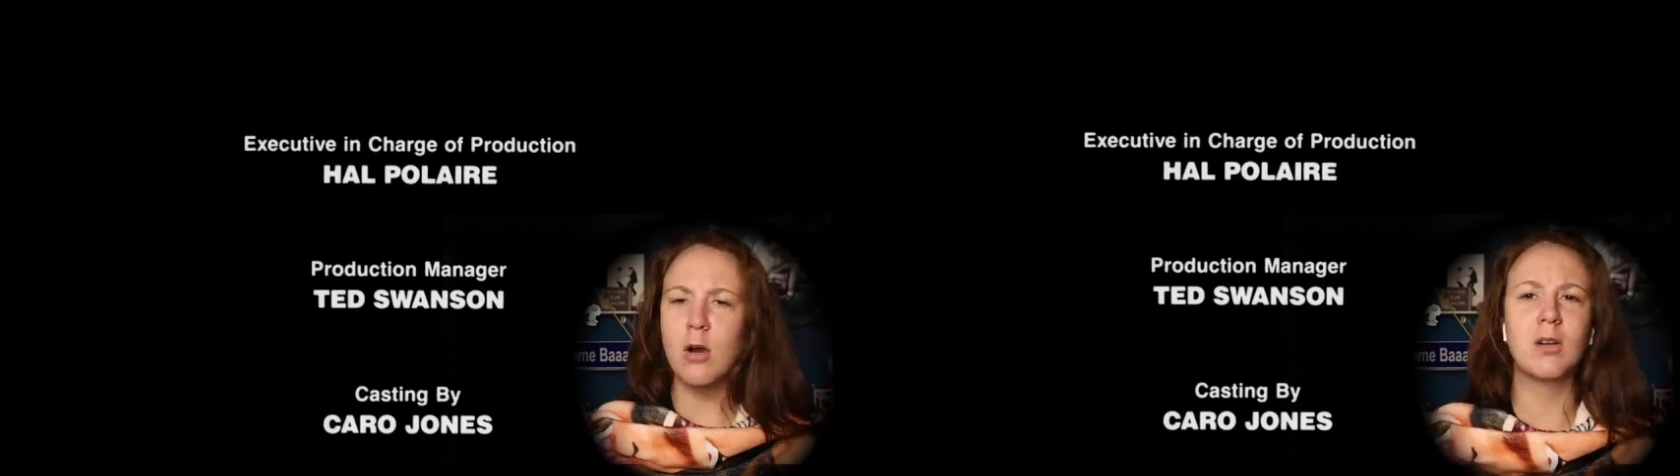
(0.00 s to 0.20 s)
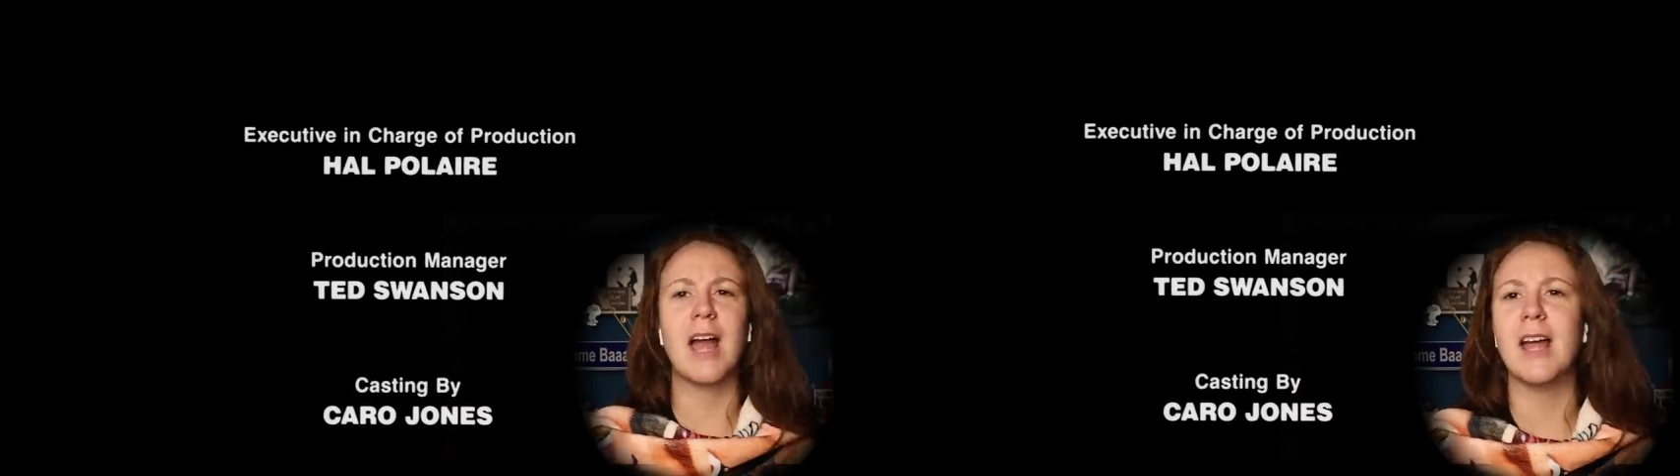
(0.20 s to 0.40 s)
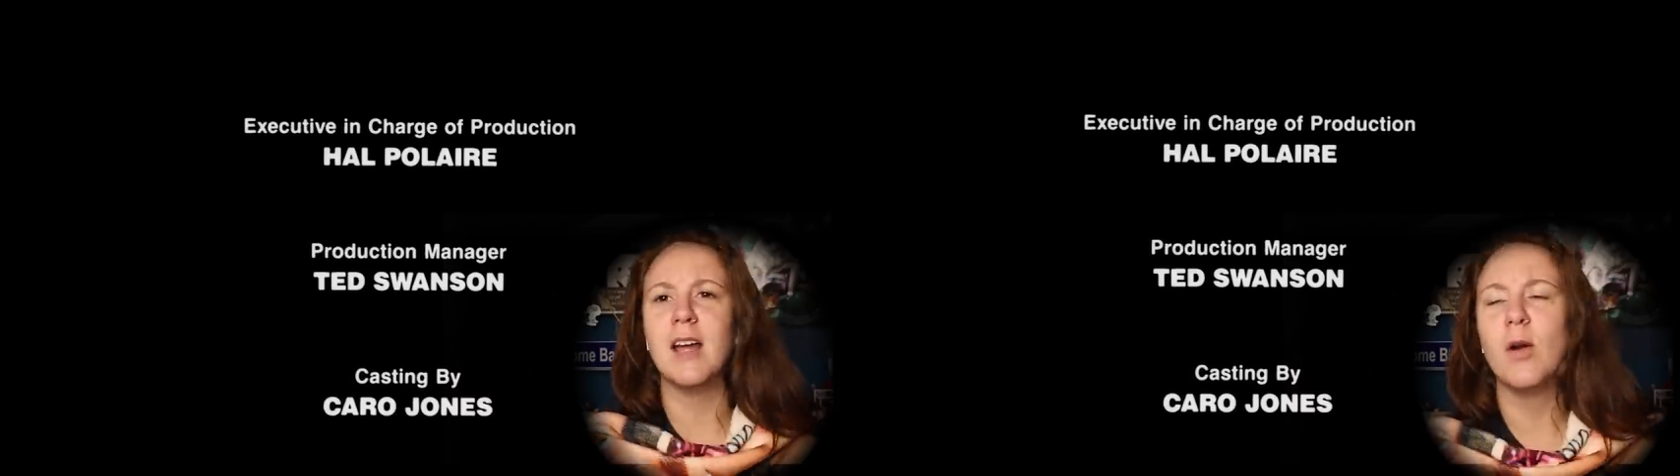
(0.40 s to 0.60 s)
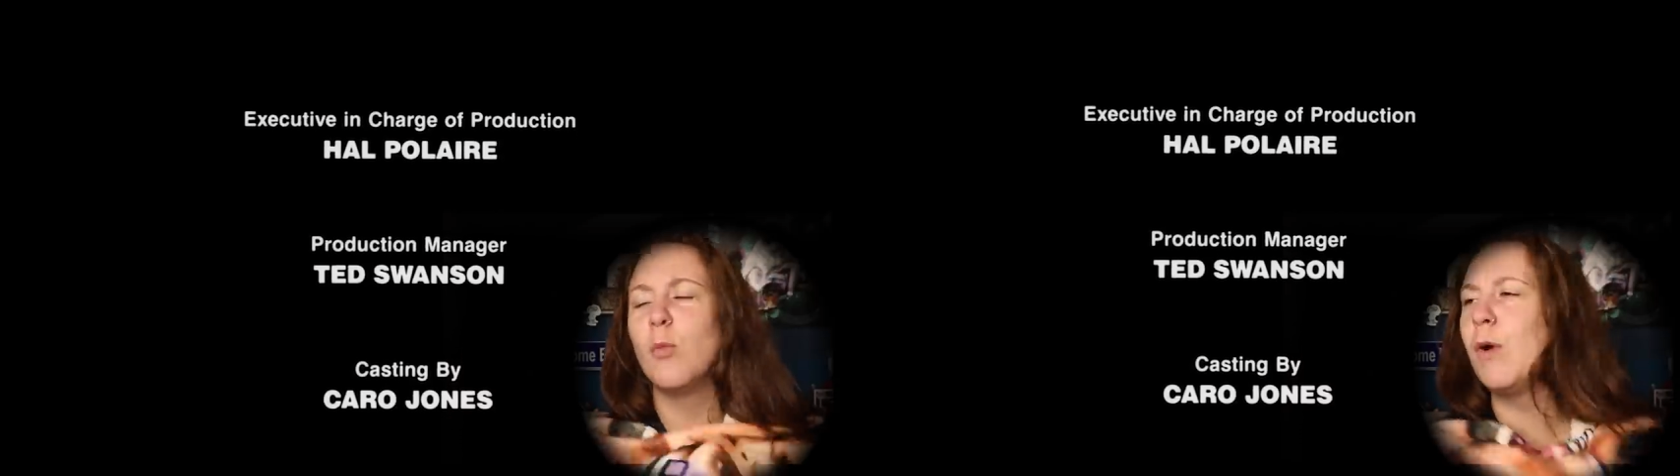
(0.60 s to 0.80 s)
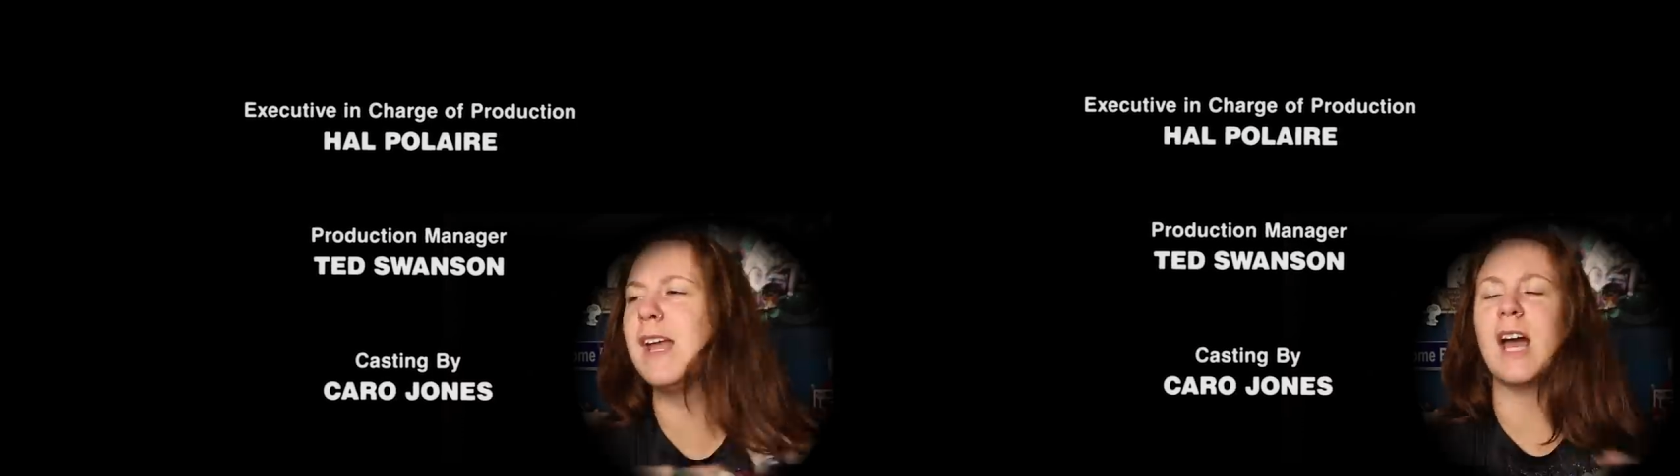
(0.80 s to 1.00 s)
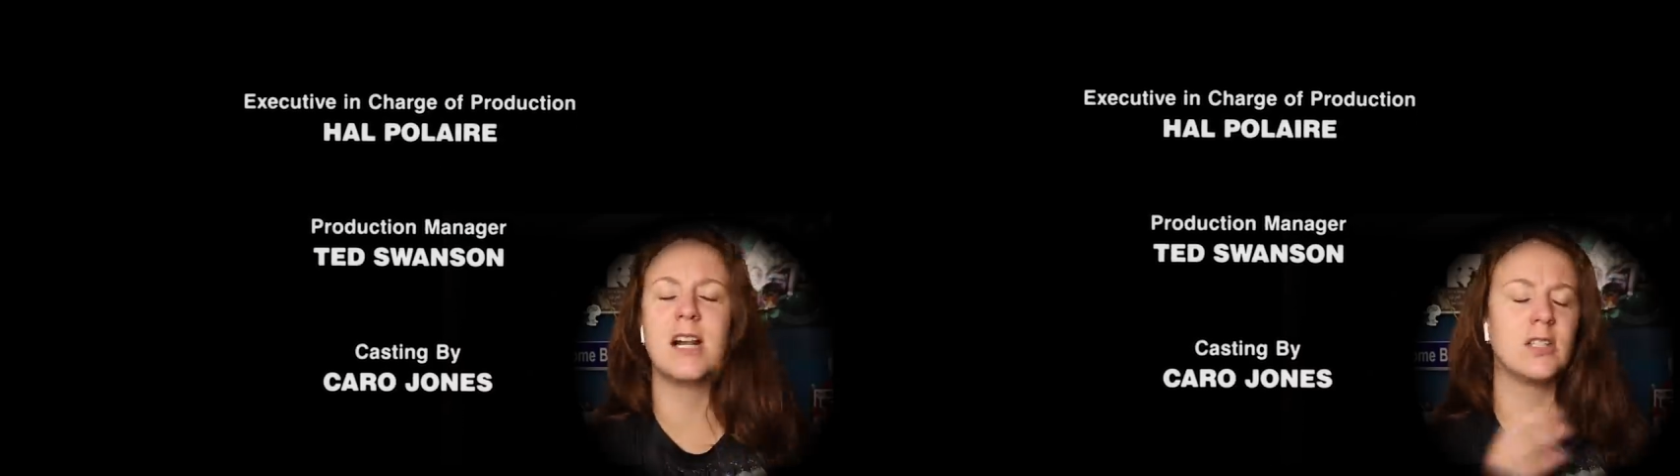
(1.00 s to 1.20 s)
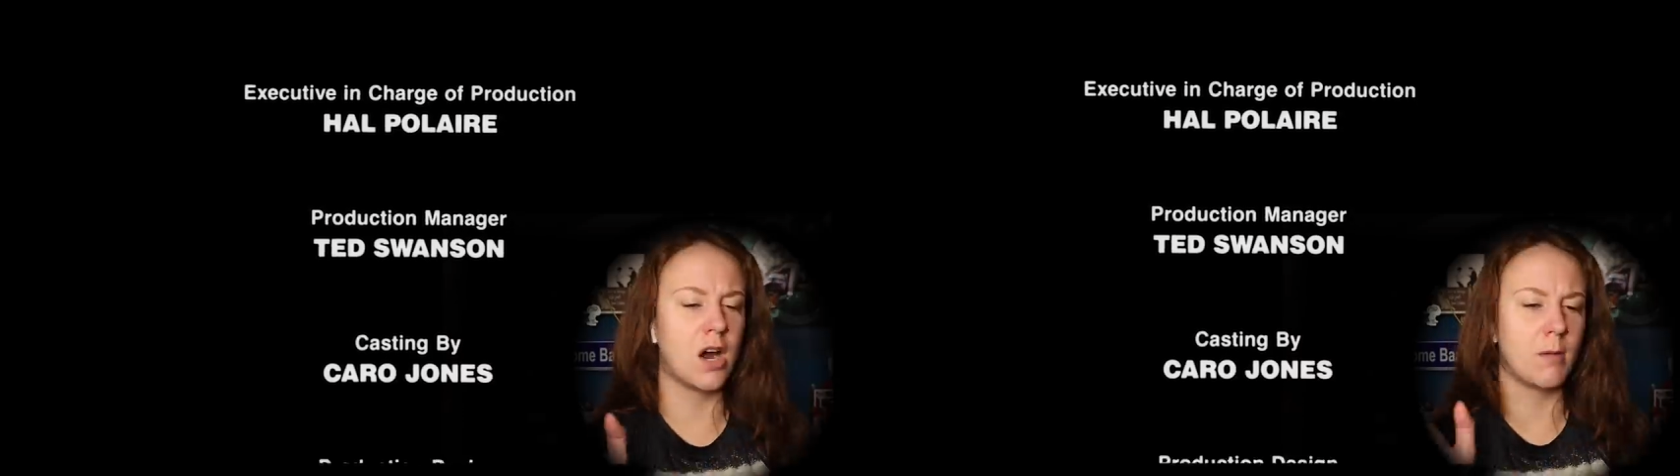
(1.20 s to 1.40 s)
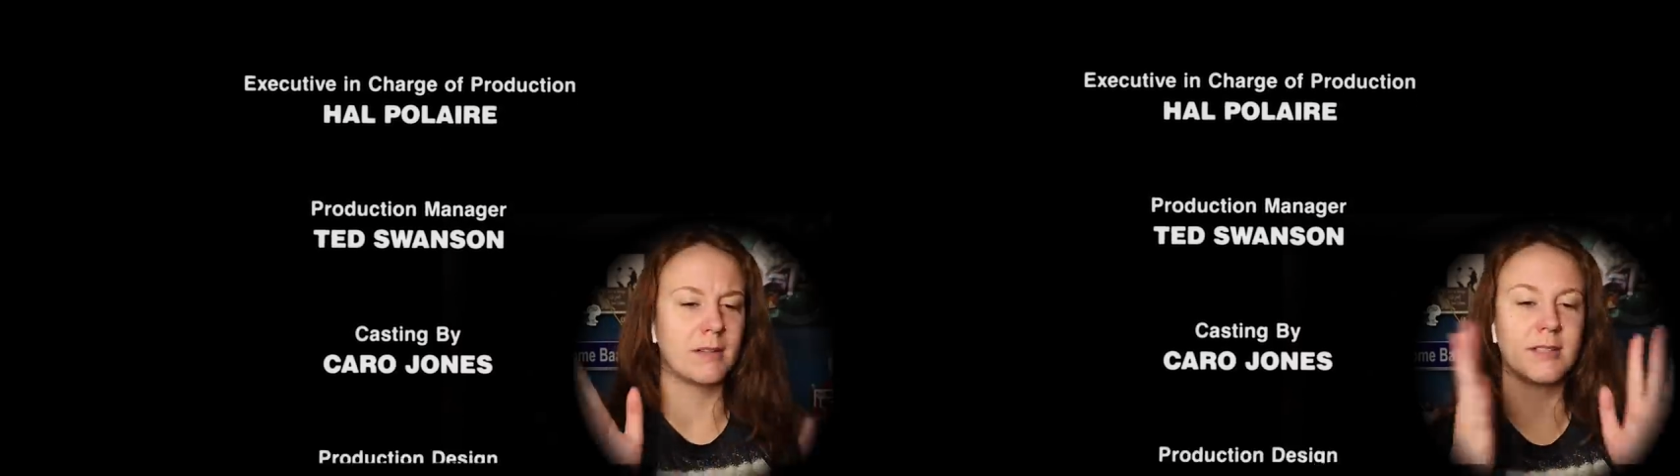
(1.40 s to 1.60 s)
Okay, we gotta
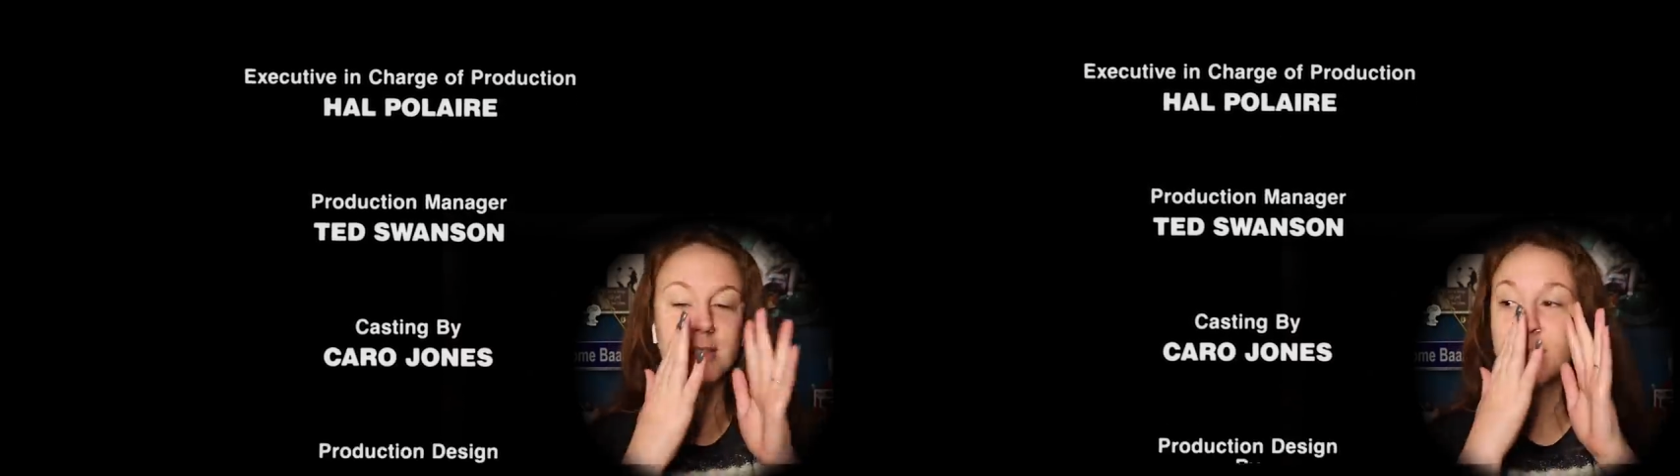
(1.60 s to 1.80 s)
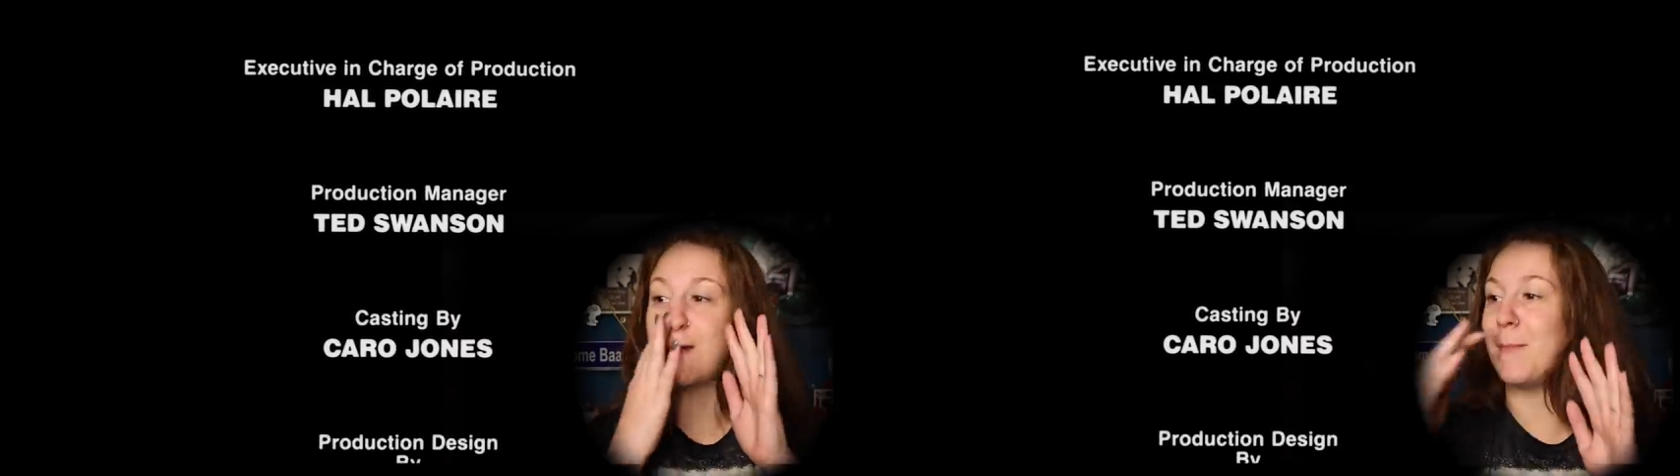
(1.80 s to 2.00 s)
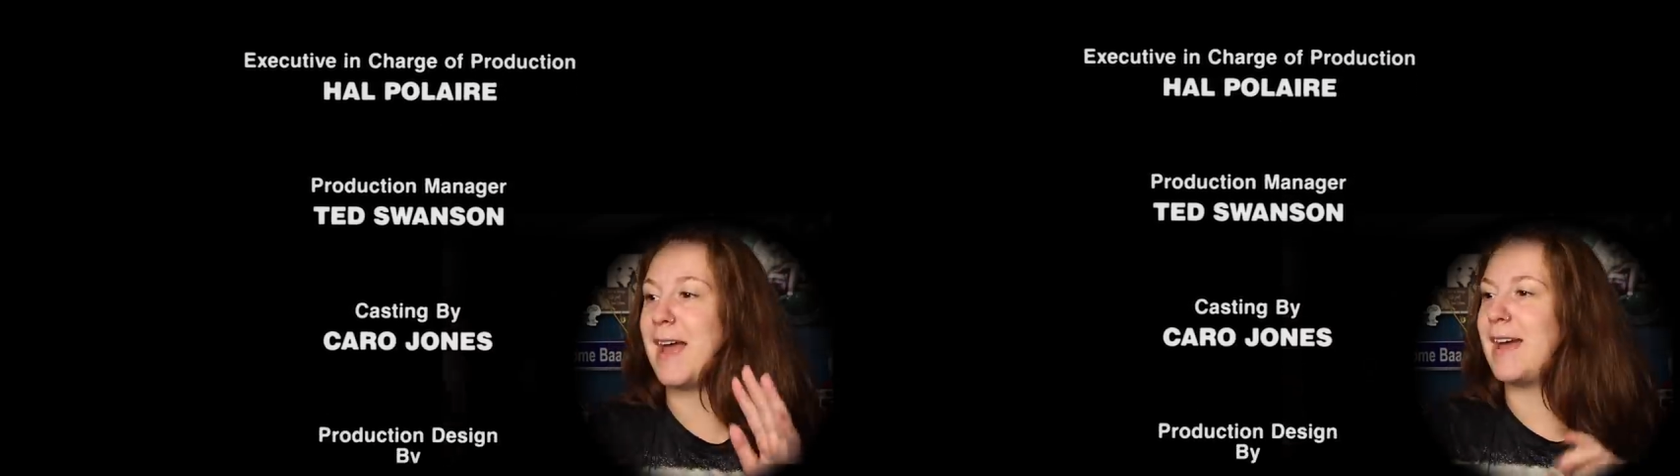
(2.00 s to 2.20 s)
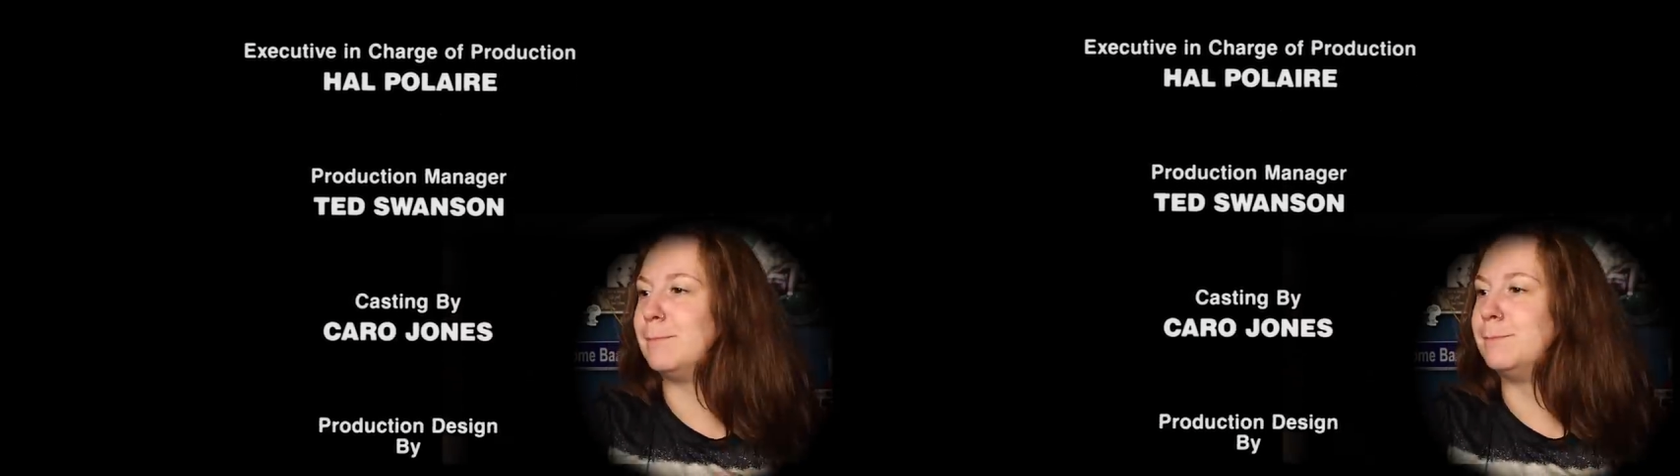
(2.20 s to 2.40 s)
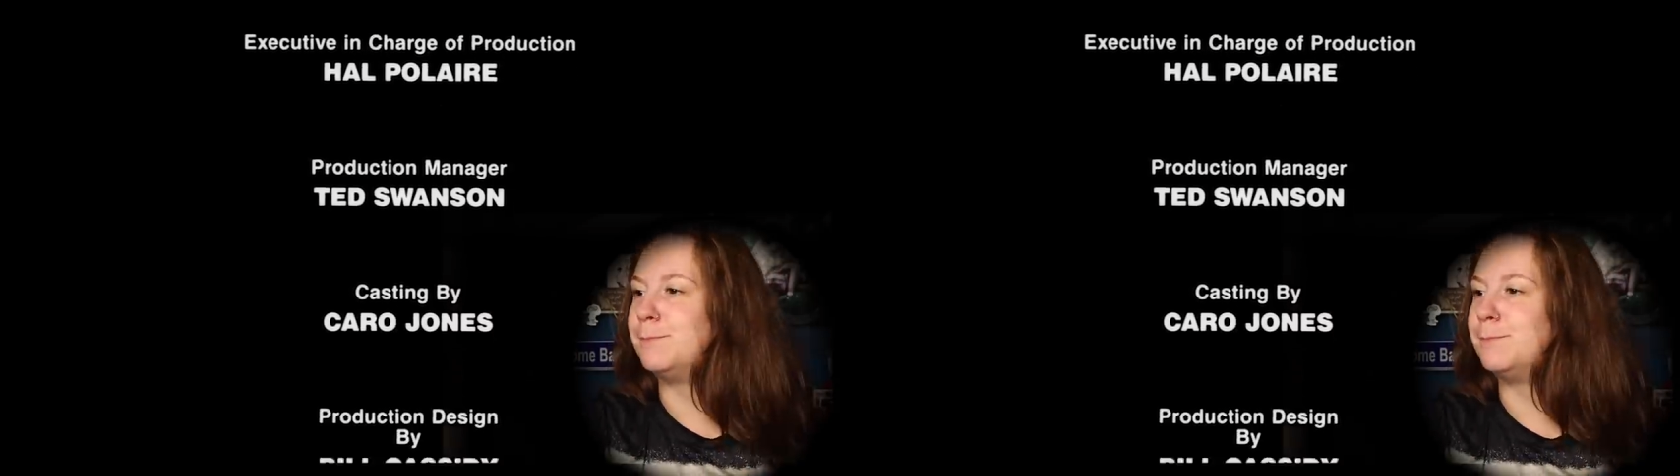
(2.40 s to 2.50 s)
talk about this because I'm mad.